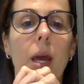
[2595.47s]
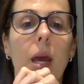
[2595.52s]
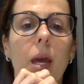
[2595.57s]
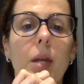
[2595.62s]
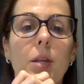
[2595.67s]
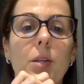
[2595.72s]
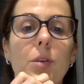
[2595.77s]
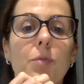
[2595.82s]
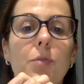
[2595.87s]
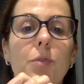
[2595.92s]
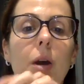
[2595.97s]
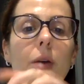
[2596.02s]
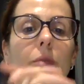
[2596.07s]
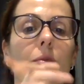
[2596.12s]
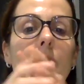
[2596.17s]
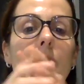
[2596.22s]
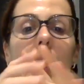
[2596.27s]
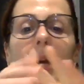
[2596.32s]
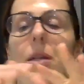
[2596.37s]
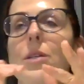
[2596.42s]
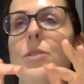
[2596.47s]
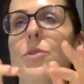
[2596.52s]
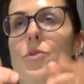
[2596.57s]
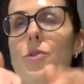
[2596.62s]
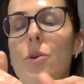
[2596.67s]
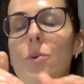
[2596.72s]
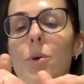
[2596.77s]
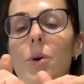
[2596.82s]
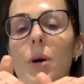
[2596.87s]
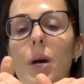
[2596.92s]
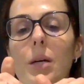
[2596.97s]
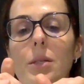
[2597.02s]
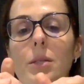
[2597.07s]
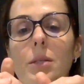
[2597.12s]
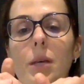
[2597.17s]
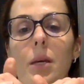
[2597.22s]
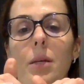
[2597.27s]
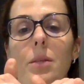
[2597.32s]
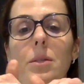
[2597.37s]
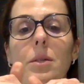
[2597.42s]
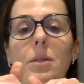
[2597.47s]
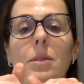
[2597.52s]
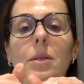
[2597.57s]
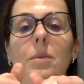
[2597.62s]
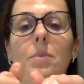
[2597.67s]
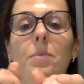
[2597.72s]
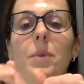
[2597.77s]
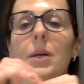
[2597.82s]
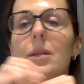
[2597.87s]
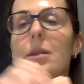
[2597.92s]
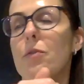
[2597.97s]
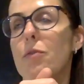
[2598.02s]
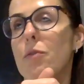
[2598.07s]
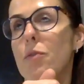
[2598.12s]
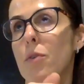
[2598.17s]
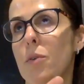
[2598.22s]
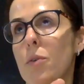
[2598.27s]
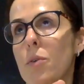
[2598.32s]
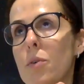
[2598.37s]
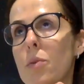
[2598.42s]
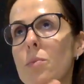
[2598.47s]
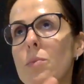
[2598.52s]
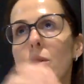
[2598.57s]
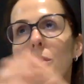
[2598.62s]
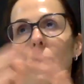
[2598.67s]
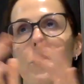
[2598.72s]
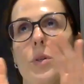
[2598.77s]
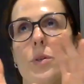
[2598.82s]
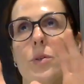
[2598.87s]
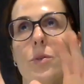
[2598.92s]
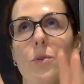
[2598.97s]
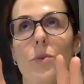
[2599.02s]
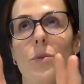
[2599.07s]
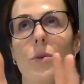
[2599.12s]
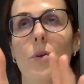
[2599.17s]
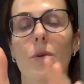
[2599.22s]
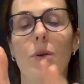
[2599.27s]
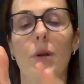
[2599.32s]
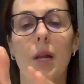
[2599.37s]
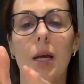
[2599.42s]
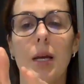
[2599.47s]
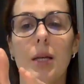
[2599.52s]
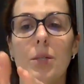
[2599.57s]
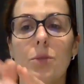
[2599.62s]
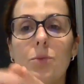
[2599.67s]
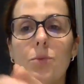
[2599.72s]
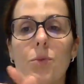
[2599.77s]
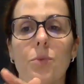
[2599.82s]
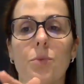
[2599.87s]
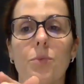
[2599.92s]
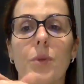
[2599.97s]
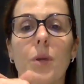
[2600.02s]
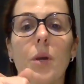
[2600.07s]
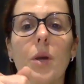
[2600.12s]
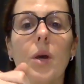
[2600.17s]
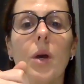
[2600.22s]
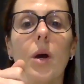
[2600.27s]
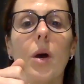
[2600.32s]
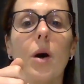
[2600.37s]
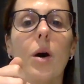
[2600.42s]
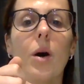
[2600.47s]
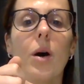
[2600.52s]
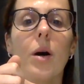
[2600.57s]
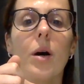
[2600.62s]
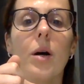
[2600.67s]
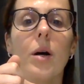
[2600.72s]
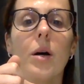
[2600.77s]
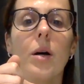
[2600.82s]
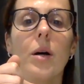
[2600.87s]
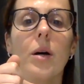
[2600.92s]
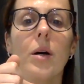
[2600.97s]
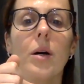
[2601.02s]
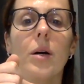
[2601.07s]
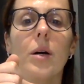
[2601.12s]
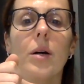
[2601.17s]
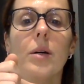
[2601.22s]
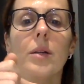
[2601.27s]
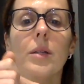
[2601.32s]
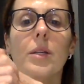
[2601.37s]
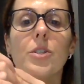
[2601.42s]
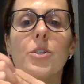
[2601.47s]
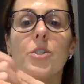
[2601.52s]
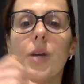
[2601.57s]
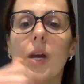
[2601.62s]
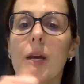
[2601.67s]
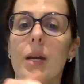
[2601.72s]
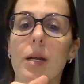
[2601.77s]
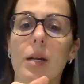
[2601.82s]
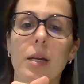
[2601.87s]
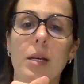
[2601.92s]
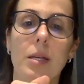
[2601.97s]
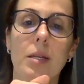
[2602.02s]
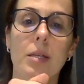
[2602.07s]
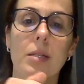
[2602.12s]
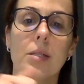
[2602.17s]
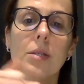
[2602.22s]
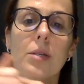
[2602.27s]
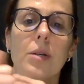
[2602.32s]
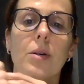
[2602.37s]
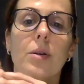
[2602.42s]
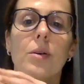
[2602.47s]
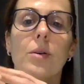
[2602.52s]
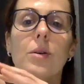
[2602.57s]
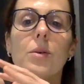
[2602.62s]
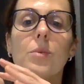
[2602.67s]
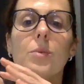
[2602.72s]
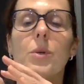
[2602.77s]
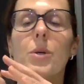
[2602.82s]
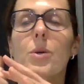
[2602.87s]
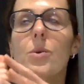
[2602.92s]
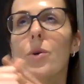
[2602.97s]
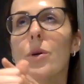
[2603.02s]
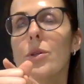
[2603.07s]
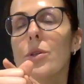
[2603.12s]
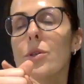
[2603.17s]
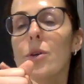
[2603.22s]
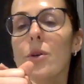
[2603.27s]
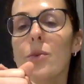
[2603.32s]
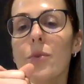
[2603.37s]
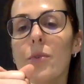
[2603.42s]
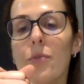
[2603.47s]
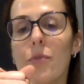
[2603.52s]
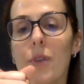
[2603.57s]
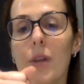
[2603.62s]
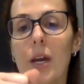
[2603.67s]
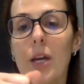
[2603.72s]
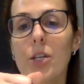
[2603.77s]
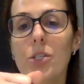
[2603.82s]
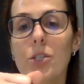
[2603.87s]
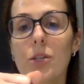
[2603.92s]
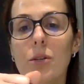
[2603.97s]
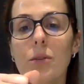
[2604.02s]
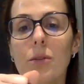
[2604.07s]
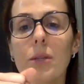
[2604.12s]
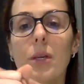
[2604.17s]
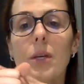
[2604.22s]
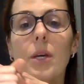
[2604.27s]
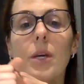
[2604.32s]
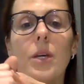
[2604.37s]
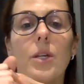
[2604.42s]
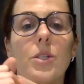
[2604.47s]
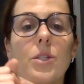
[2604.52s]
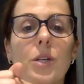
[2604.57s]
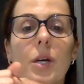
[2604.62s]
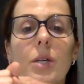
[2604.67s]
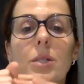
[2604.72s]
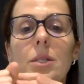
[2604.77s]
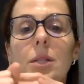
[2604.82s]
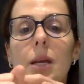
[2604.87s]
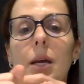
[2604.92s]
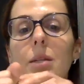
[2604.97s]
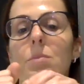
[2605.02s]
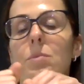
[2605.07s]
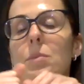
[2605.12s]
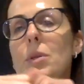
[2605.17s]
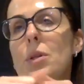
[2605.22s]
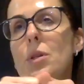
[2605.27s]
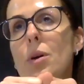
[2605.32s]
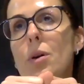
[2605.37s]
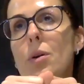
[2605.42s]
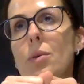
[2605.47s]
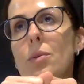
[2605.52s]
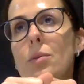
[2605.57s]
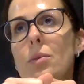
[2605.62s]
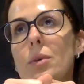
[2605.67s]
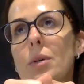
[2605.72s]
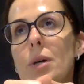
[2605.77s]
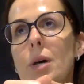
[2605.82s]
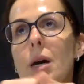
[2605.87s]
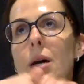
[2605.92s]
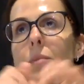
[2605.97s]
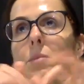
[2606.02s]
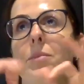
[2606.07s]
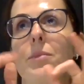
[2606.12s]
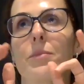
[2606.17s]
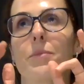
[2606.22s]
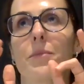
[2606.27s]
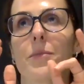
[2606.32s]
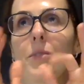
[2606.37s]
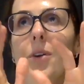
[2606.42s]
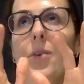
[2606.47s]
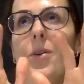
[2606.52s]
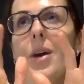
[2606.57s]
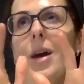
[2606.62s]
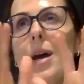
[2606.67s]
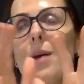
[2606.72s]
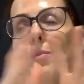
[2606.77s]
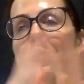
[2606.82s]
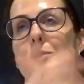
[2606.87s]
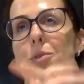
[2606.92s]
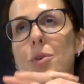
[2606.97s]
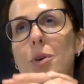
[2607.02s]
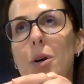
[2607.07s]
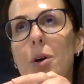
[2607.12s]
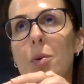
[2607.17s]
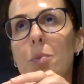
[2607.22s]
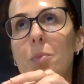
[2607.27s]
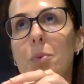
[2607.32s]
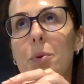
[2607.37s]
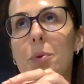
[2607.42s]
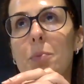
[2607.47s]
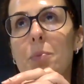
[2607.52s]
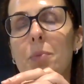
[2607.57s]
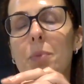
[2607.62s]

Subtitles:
And if you have any trouble accessing the platform, the Google Classroom, the checklist, or record your reflection, just let me know. I'm very happy to help you.